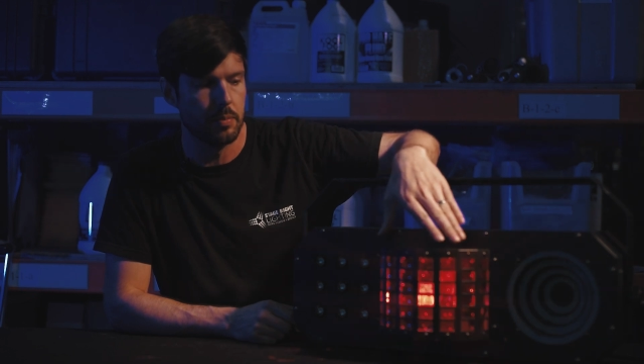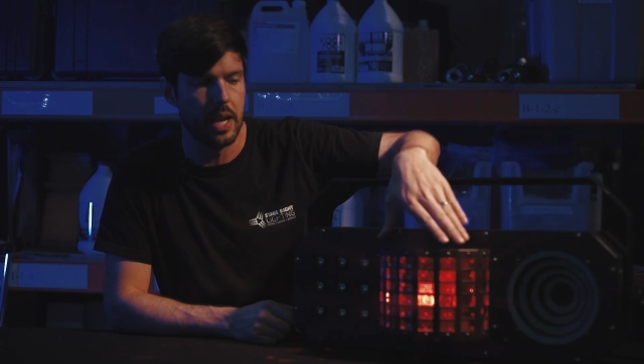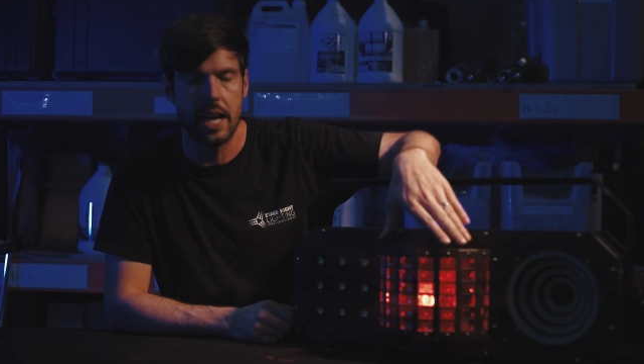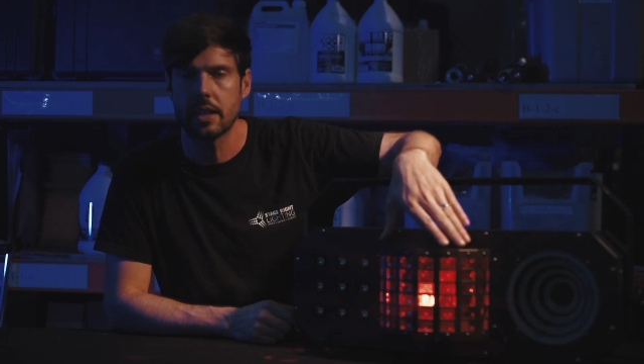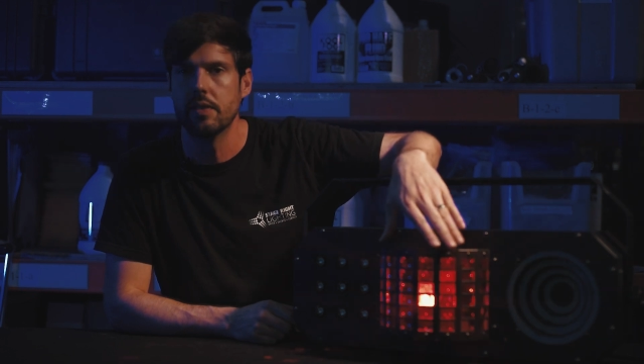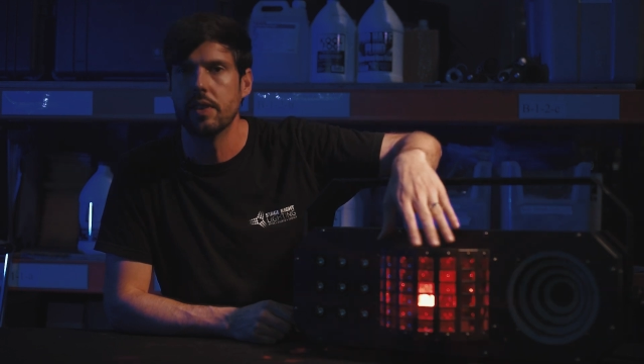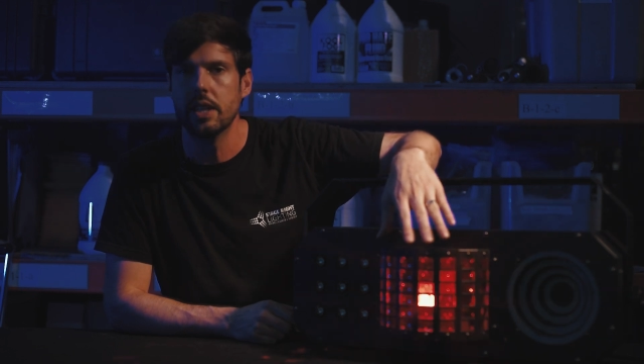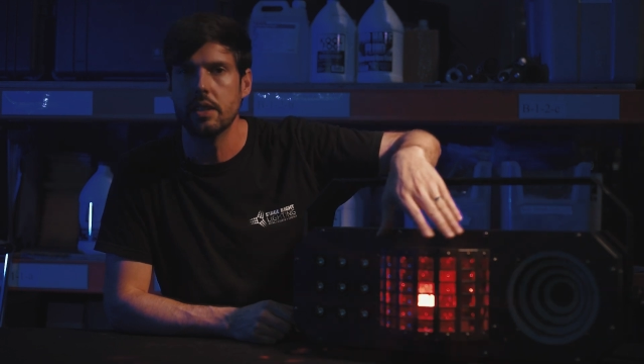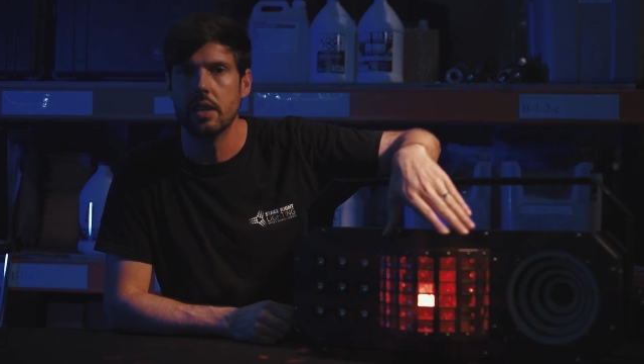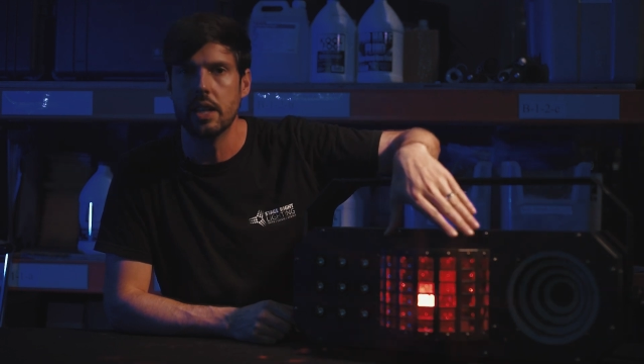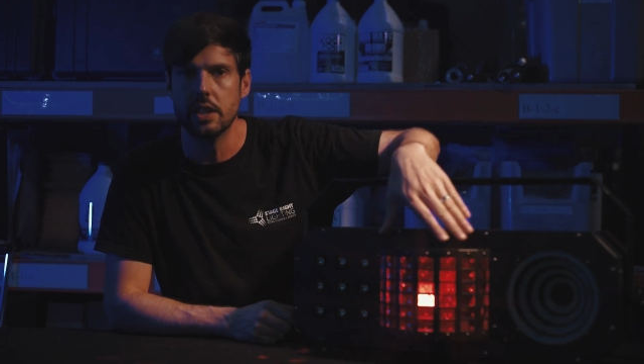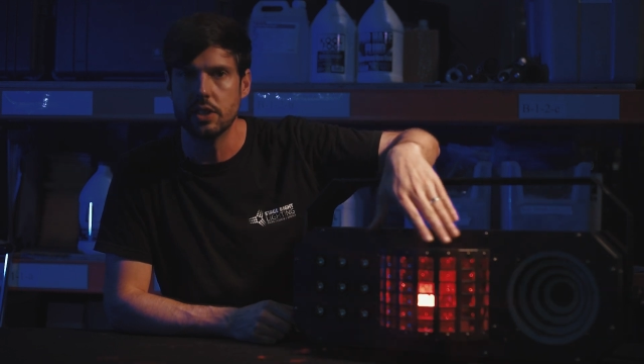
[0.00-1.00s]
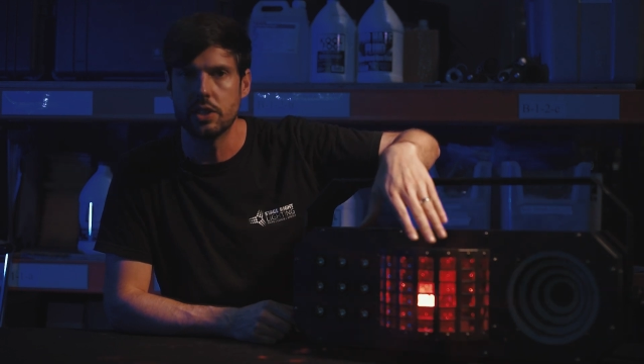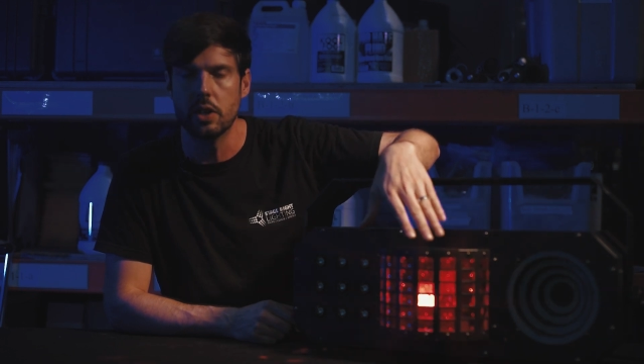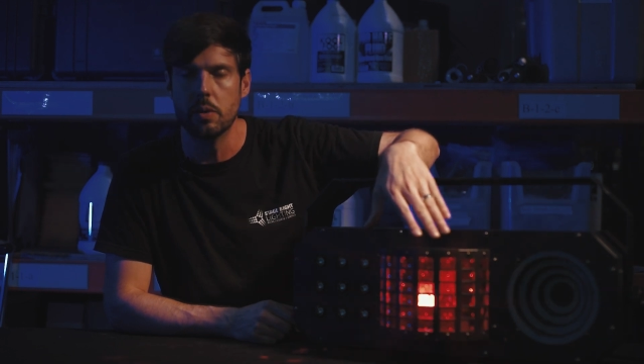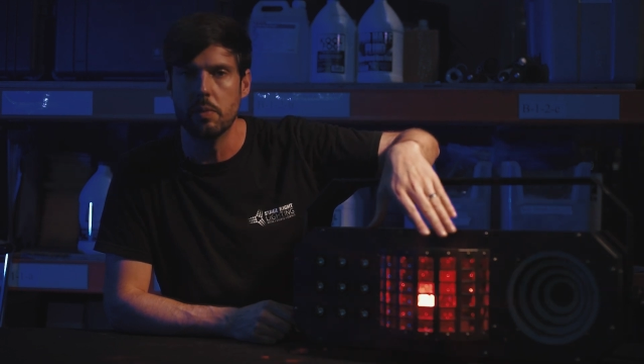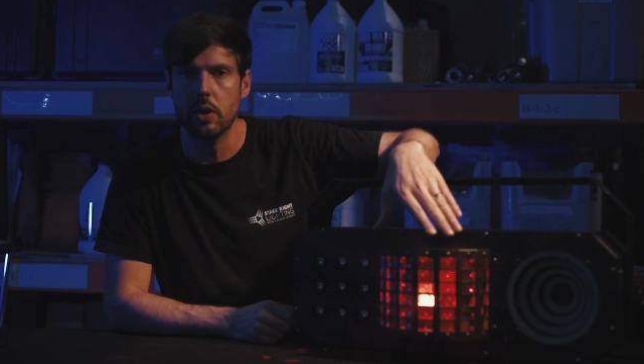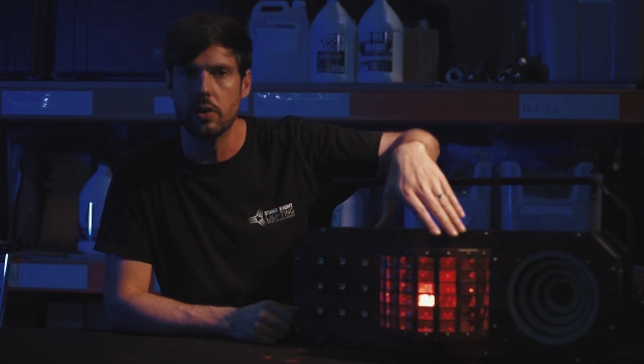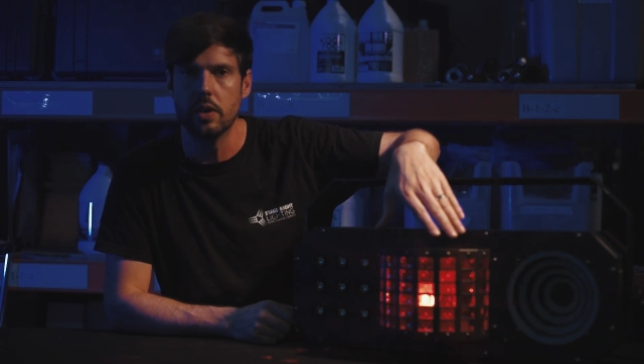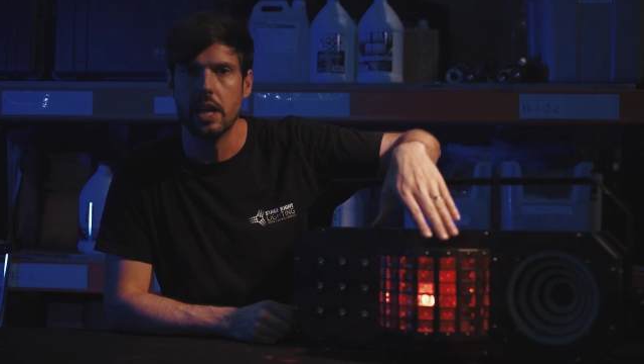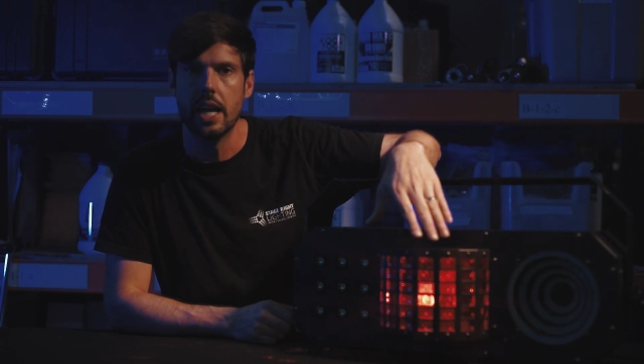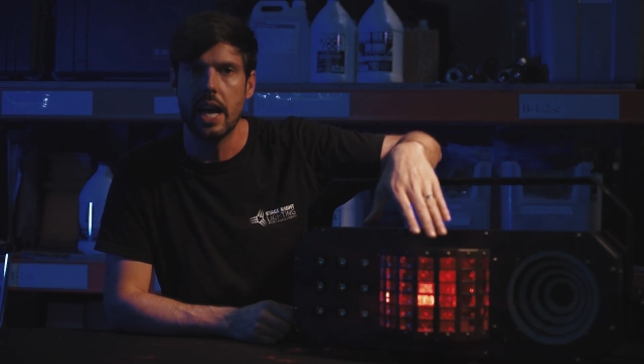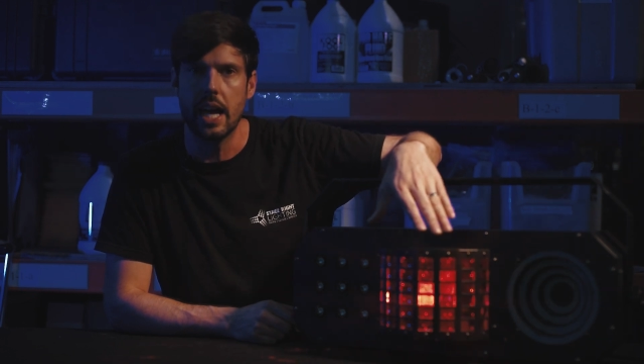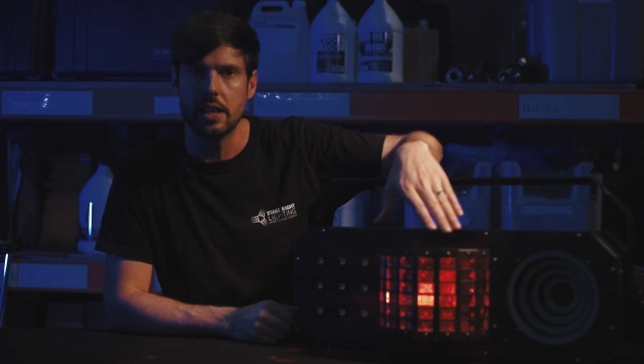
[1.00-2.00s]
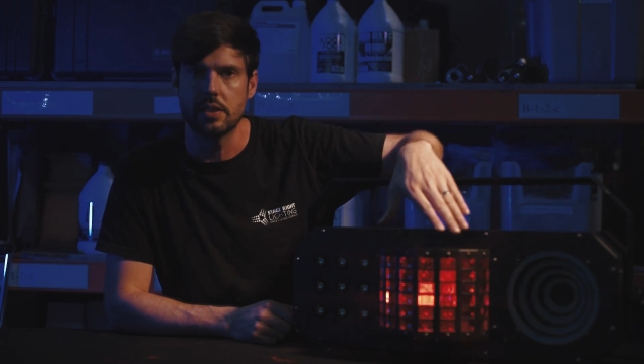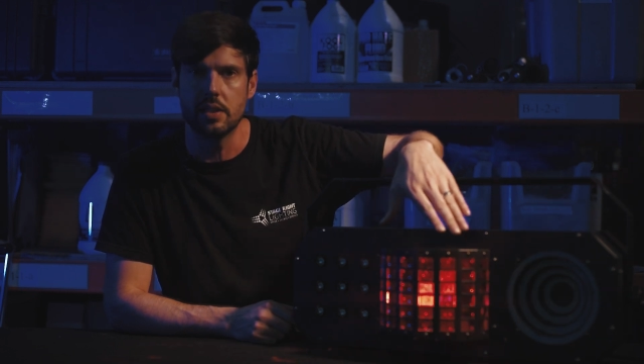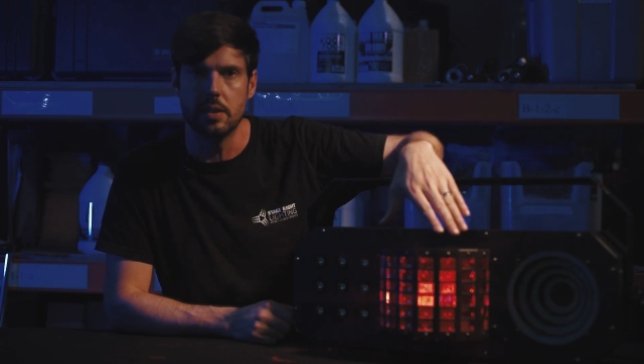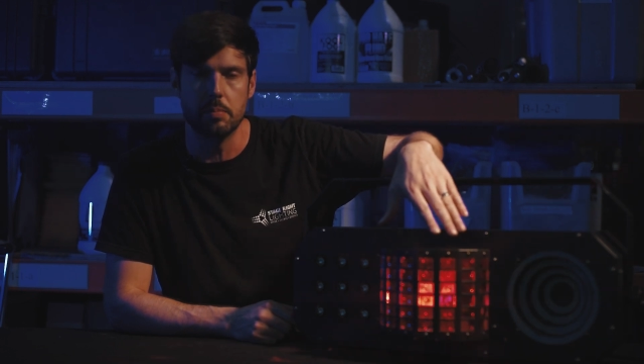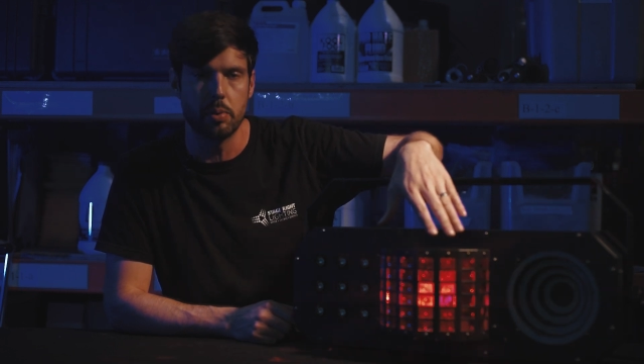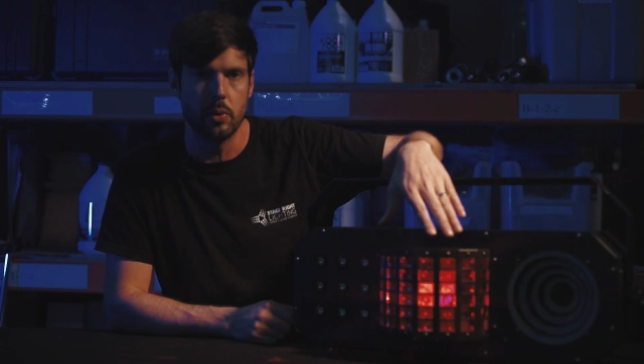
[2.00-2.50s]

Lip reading: activate in show mode at certain